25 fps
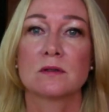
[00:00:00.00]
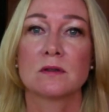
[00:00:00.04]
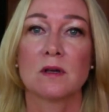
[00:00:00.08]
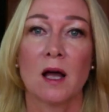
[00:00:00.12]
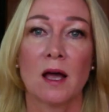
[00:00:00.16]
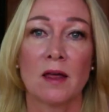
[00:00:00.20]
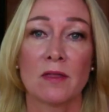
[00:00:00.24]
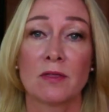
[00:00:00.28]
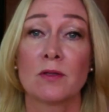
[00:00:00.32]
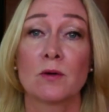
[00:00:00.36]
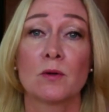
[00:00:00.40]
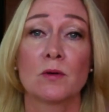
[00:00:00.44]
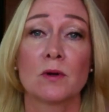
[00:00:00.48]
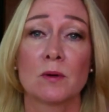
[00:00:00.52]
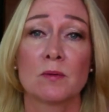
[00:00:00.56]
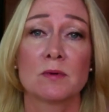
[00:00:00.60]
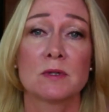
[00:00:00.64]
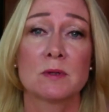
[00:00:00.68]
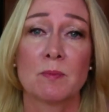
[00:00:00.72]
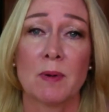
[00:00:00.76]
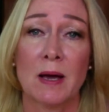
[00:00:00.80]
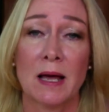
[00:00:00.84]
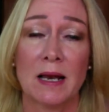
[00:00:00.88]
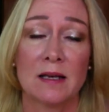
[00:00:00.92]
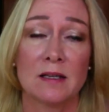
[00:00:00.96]
thought I was
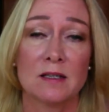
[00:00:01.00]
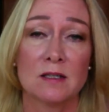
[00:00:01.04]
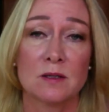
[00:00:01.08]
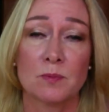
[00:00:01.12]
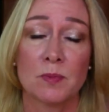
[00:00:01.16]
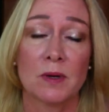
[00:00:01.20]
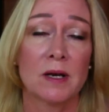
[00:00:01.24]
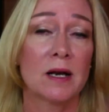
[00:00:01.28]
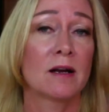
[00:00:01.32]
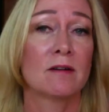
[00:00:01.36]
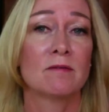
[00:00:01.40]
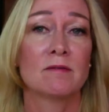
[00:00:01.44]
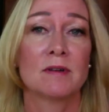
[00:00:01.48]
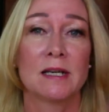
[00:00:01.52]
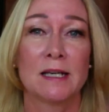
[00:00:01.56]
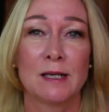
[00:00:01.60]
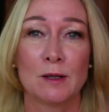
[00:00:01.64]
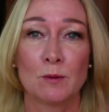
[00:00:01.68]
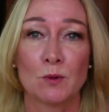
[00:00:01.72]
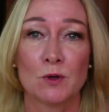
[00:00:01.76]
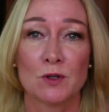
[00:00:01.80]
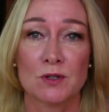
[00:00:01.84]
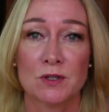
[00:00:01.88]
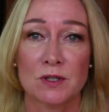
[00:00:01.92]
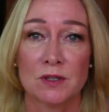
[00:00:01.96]
balanced, but I really
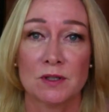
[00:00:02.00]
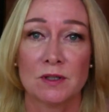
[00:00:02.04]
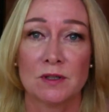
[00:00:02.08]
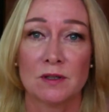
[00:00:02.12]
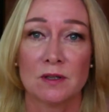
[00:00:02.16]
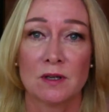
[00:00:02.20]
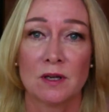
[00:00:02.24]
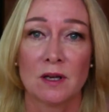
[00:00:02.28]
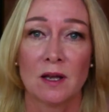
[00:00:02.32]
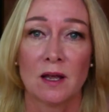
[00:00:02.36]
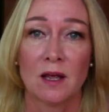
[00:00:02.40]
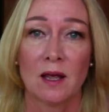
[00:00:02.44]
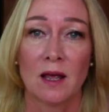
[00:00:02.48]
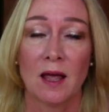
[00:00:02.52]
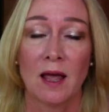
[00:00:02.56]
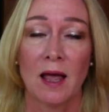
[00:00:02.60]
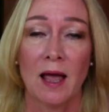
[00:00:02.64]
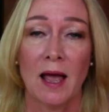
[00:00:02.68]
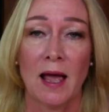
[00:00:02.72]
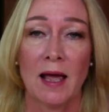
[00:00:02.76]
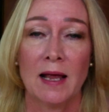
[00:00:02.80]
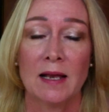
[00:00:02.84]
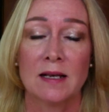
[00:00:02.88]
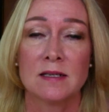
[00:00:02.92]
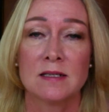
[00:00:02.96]
wasn't.
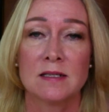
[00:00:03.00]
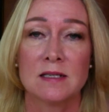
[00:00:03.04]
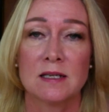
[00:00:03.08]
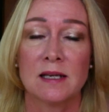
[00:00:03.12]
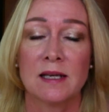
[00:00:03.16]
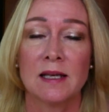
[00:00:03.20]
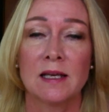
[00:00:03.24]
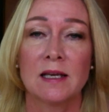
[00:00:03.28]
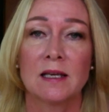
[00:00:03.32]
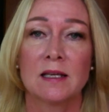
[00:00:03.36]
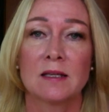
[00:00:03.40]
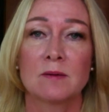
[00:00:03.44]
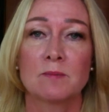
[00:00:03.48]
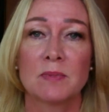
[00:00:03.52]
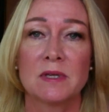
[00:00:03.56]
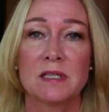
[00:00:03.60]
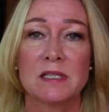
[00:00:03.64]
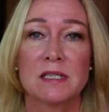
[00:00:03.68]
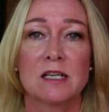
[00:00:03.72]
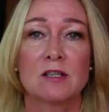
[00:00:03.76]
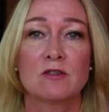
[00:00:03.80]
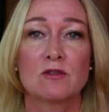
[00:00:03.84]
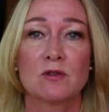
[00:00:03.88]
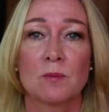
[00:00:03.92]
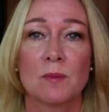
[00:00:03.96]
And it can be
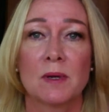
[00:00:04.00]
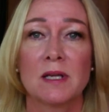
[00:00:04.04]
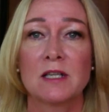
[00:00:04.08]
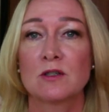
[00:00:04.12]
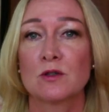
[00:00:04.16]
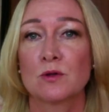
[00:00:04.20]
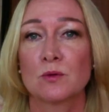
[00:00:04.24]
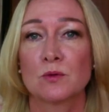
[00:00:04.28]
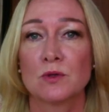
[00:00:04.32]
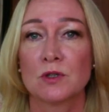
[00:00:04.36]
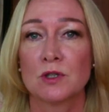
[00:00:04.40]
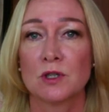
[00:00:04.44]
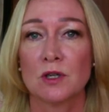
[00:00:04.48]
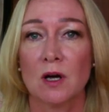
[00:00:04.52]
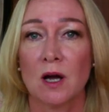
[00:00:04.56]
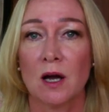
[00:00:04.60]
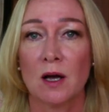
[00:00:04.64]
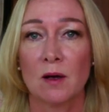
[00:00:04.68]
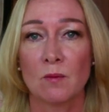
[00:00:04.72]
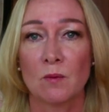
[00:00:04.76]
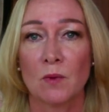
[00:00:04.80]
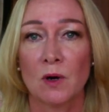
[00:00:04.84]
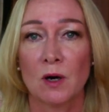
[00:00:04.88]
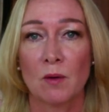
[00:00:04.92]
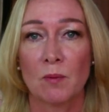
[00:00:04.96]
detrimental to your
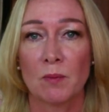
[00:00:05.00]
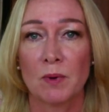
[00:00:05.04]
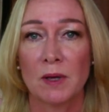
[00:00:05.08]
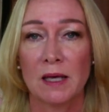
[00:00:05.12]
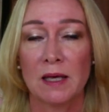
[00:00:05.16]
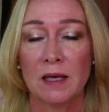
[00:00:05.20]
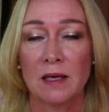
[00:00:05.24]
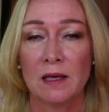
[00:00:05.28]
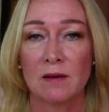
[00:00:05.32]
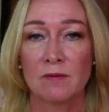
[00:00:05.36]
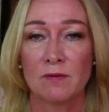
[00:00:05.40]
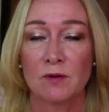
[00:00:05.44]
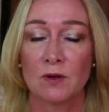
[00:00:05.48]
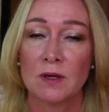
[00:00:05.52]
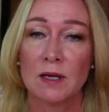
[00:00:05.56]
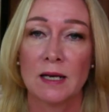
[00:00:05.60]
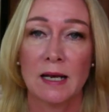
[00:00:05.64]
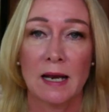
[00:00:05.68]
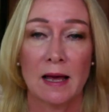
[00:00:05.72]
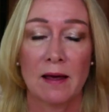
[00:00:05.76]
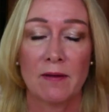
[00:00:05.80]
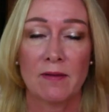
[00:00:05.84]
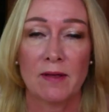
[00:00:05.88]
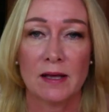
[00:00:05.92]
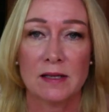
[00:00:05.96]
own well-being if you
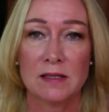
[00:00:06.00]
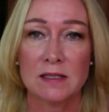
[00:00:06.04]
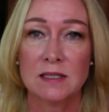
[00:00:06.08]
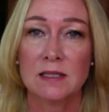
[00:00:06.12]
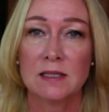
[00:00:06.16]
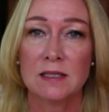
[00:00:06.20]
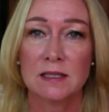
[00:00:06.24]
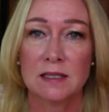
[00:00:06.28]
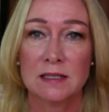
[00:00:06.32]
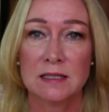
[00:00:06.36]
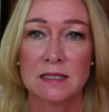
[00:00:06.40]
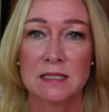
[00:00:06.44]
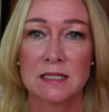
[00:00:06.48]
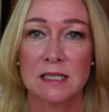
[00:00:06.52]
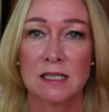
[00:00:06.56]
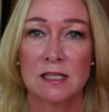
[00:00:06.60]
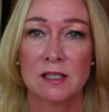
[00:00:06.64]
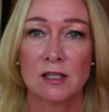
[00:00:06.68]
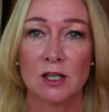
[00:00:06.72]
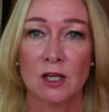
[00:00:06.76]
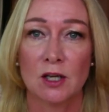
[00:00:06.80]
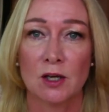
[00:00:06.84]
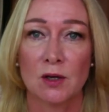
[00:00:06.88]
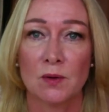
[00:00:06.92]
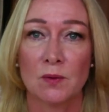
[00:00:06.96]
allow that to
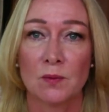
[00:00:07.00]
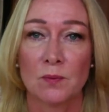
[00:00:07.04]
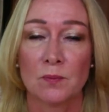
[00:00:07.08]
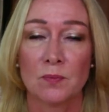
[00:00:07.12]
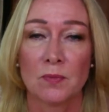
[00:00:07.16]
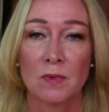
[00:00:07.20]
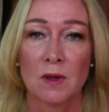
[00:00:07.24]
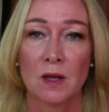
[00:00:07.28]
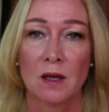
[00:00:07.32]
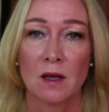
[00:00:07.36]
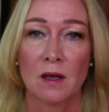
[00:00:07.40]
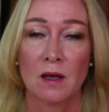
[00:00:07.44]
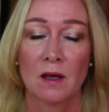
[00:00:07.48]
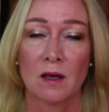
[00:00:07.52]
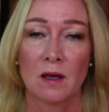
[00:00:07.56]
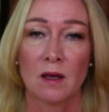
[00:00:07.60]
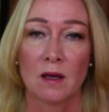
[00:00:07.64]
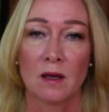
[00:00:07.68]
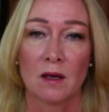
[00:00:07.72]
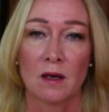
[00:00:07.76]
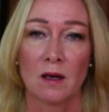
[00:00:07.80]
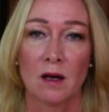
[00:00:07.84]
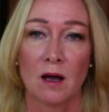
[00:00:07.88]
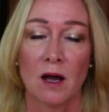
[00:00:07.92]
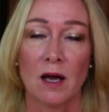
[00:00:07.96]
continue.
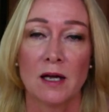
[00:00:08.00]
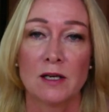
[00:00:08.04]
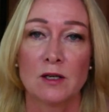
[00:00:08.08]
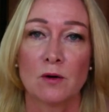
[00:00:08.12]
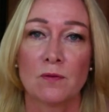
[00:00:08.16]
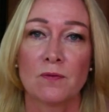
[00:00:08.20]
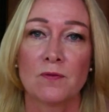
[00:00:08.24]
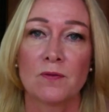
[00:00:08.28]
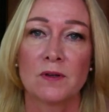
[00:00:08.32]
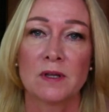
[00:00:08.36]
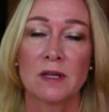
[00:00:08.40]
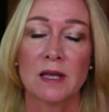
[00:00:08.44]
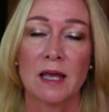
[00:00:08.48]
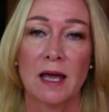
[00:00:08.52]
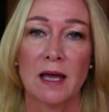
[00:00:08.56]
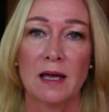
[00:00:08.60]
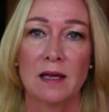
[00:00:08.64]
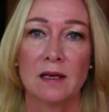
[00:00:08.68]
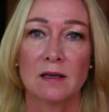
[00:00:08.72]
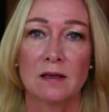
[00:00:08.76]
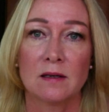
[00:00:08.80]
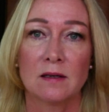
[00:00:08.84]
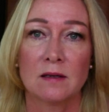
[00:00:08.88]
I'd often get,